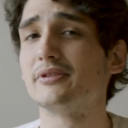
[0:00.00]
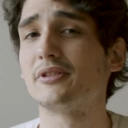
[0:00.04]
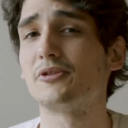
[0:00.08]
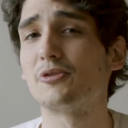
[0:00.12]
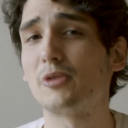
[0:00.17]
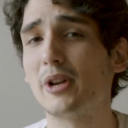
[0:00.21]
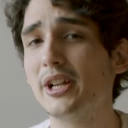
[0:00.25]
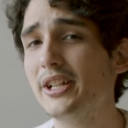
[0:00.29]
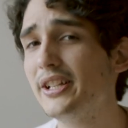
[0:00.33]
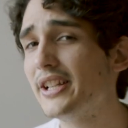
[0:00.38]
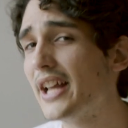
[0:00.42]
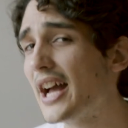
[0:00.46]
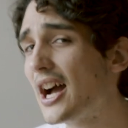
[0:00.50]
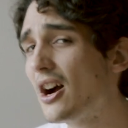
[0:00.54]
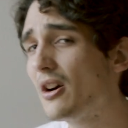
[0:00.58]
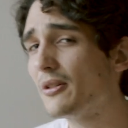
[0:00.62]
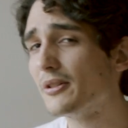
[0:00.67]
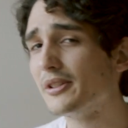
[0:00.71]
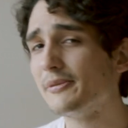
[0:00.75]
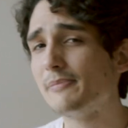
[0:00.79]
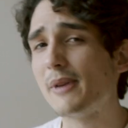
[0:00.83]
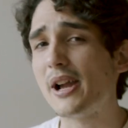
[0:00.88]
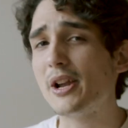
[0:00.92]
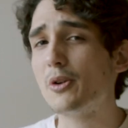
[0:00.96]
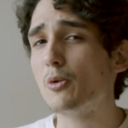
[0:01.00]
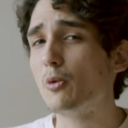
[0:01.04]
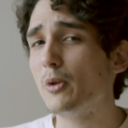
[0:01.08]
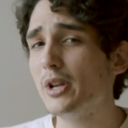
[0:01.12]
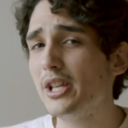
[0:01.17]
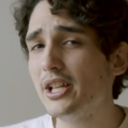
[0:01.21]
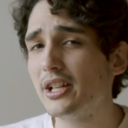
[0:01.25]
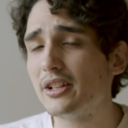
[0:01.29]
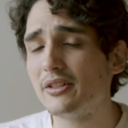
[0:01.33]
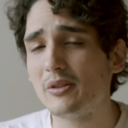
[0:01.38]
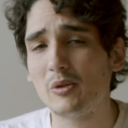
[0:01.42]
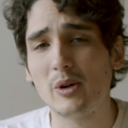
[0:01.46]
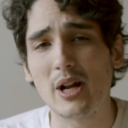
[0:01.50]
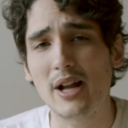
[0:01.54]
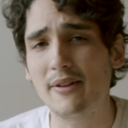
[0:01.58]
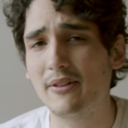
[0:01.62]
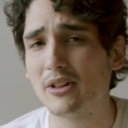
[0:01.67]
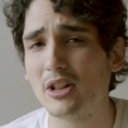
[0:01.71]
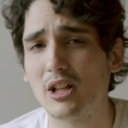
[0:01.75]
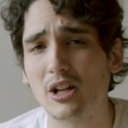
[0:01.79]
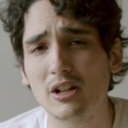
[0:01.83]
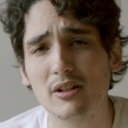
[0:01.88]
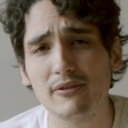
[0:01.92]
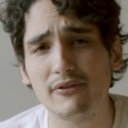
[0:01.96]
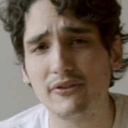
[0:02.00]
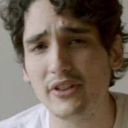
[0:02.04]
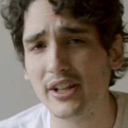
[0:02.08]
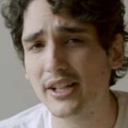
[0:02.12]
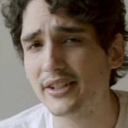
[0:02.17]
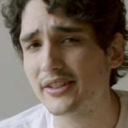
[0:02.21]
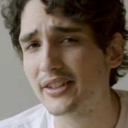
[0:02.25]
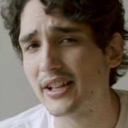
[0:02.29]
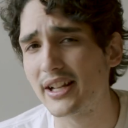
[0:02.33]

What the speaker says: Right now, in my week, we have a lot of things